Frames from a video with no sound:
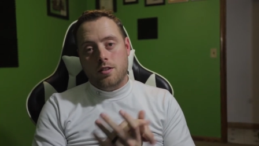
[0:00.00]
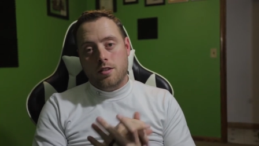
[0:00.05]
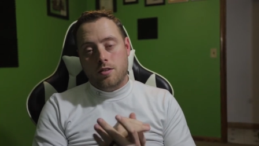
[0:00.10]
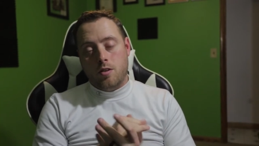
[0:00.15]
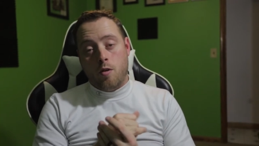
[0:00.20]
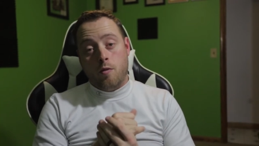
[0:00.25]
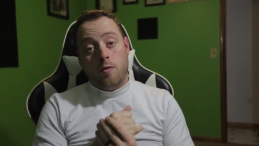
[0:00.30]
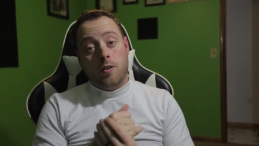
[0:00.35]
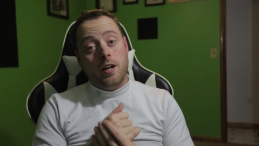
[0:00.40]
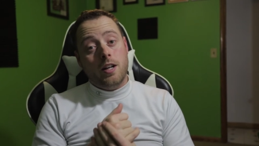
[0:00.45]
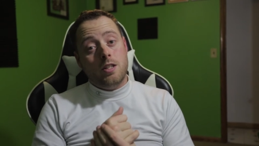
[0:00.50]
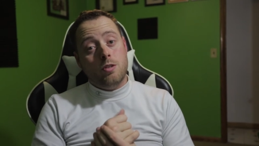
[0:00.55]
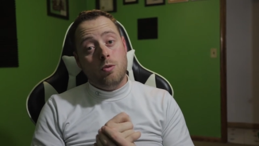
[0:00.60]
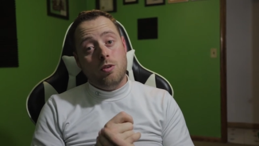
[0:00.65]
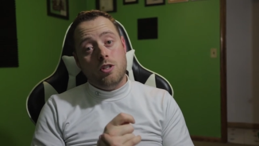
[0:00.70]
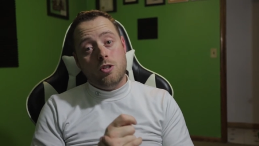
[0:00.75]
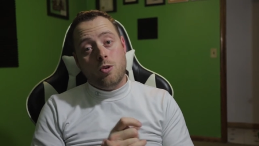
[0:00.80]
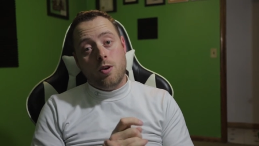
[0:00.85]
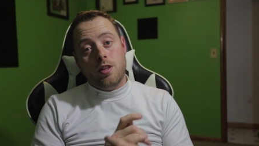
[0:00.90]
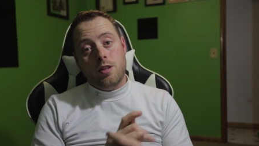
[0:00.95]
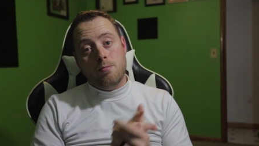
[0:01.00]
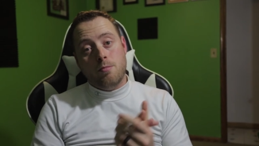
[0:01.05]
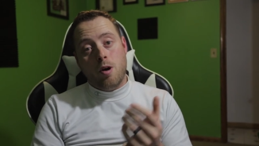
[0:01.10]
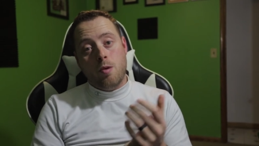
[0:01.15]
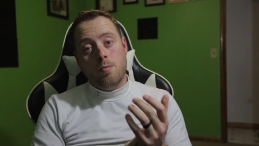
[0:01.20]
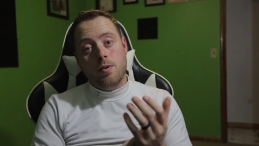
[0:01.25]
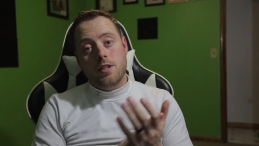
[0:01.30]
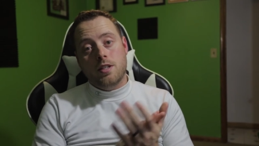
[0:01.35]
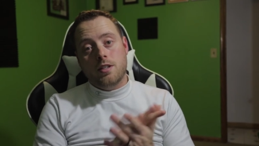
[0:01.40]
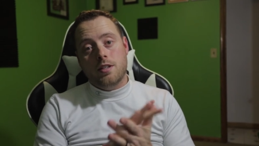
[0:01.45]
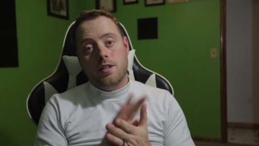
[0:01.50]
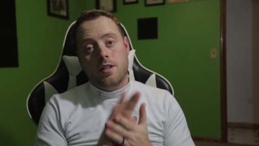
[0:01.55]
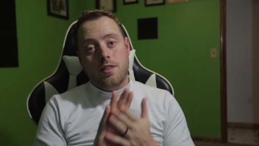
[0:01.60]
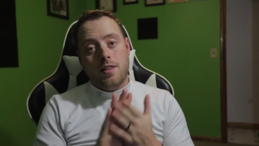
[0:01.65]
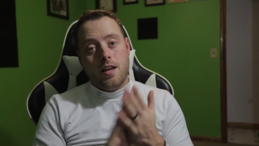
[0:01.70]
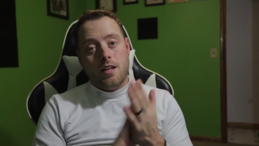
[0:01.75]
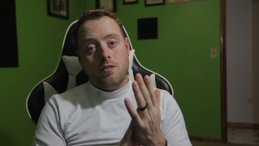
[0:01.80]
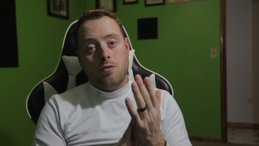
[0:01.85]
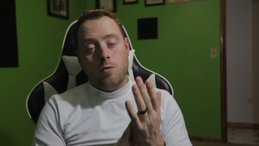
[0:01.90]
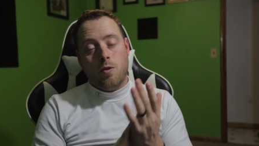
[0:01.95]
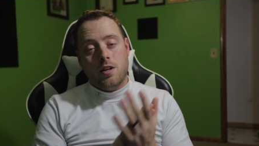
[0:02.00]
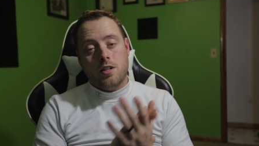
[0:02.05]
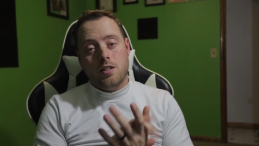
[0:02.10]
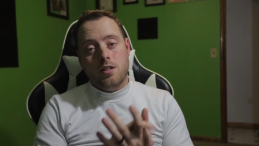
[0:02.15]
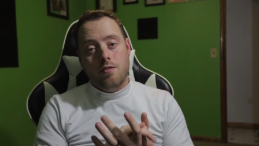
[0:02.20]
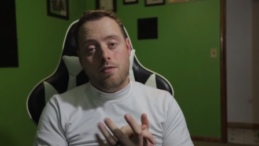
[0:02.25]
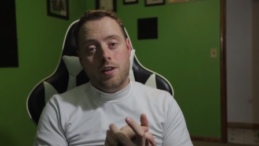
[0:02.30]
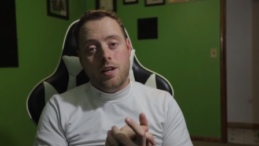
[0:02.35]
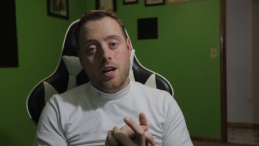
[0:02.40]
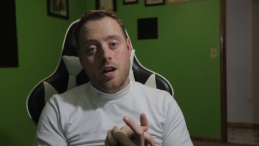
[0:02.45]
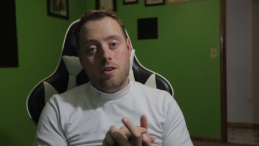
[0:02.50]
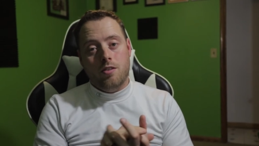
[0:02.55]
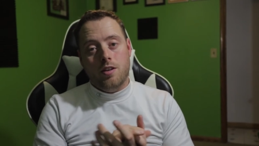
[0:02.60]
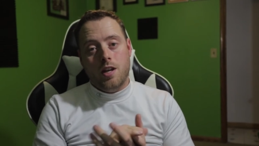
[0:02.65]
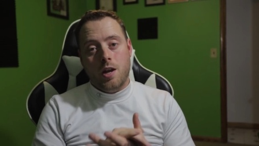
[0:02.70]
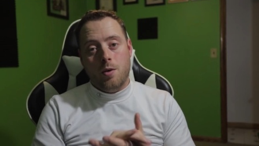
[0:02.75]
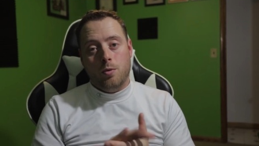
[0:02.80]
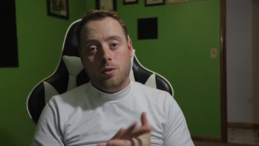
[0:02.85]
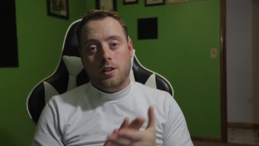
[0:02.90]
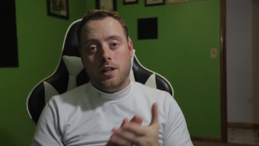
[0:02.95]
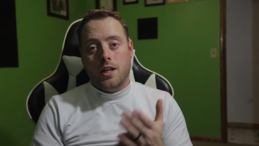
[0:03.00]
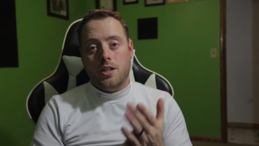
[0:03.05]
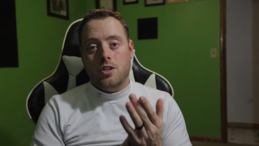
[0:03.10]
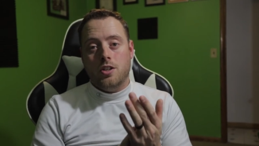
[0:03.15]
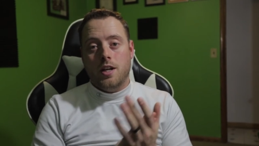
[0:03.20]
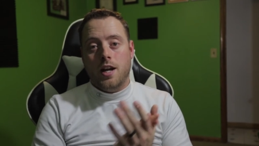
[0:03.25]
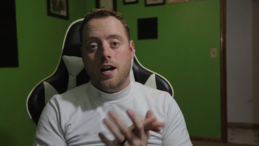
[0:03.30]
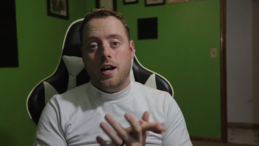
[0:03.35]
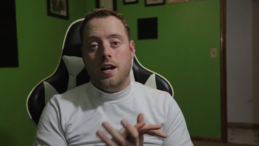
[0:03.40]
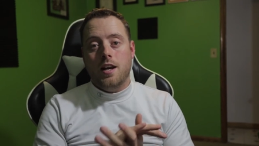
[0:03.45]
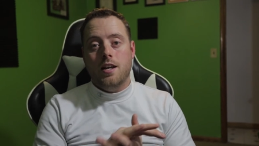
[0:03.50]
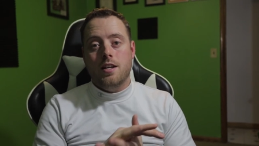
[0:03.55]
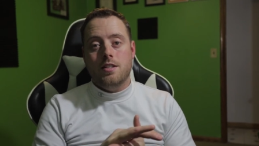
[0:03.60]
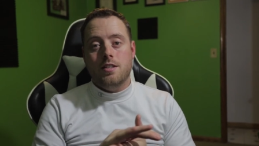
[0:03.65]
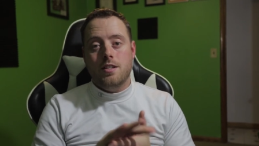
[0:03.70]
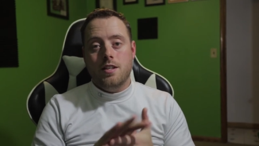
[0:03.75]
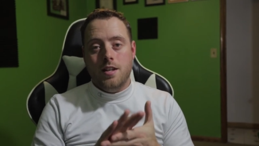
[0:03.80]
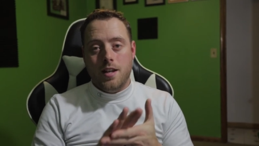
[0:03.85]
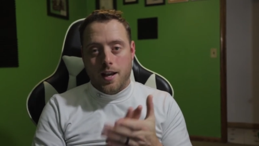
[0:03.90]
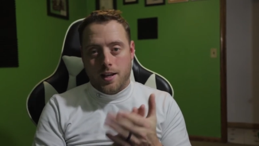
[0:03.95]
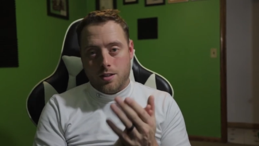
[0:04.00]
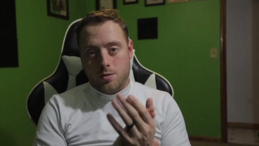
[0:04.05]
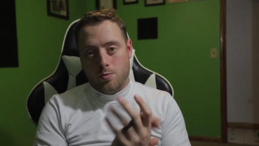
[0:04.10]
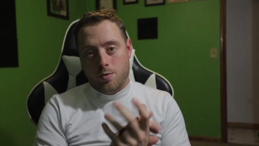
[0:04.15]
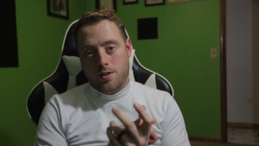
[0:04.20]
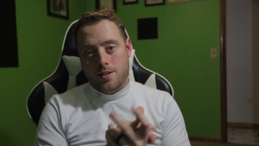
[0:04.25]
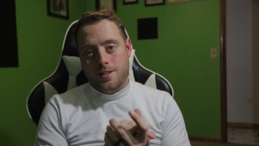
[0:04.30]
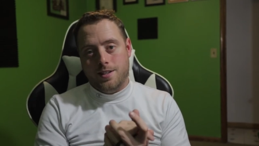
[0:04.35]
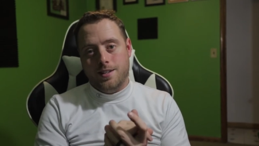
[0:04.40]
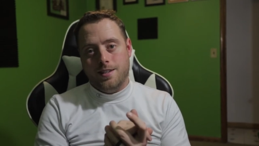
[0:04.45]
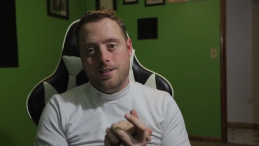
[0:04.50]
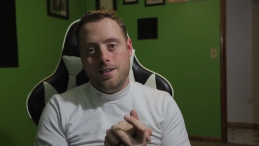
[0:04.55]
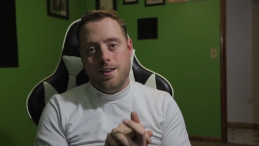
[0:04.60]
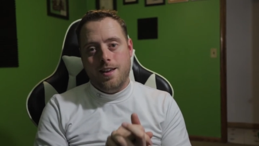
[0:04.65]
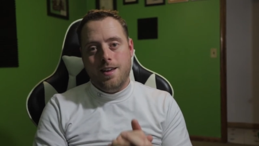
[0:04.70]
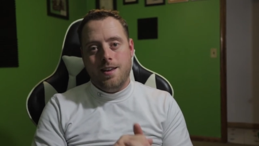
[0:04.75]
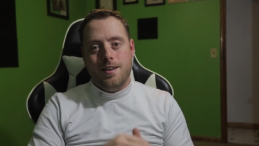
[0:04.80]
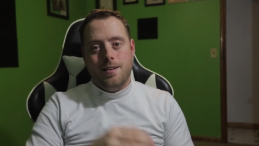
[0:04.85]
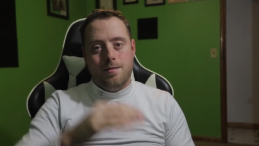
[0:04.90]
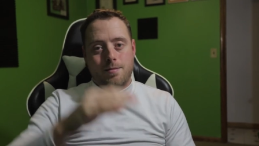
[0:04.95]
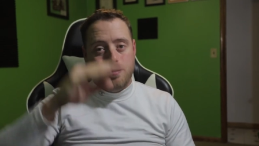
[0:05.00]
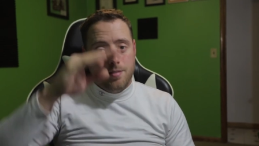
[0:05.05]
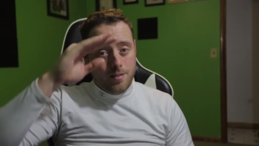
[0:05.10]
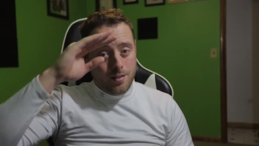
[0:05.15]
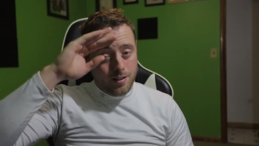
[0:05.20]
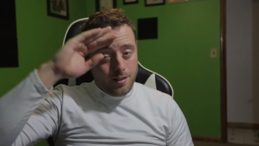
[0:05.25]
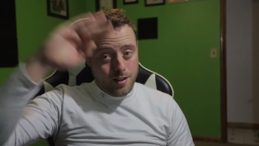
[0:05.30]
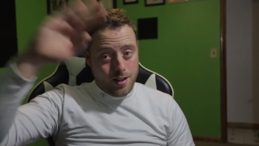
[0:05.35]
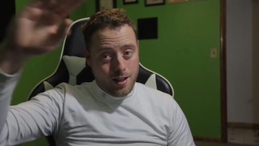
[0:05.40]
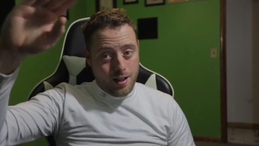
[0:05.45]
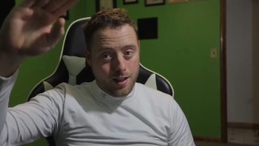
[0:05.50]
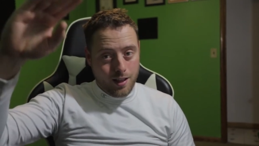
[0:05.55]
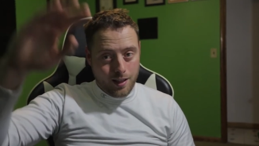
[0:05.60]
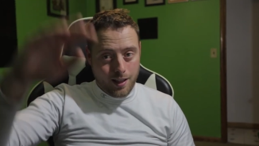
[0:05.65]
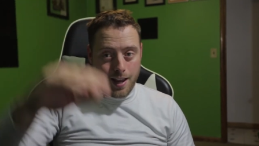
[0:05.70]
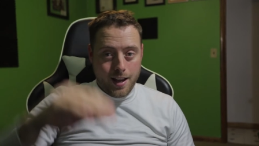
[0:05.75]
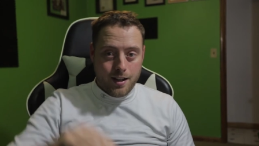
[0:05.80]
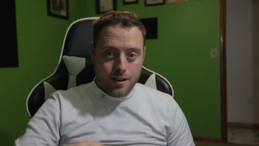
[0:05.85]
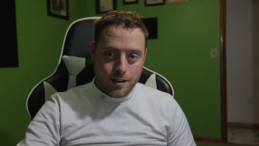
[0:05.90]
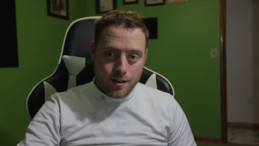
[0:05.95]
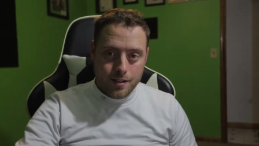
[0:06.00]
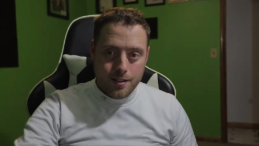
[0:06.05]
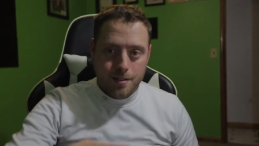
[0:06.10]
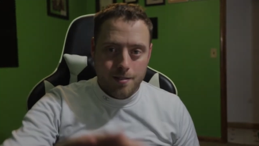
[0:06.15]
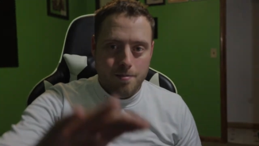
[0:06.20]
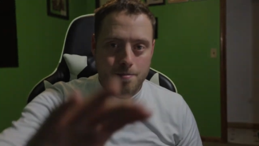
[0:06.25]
Don't forget to enjoy the moment. Thanks for watching the video and we'll catch you guys in the next one later.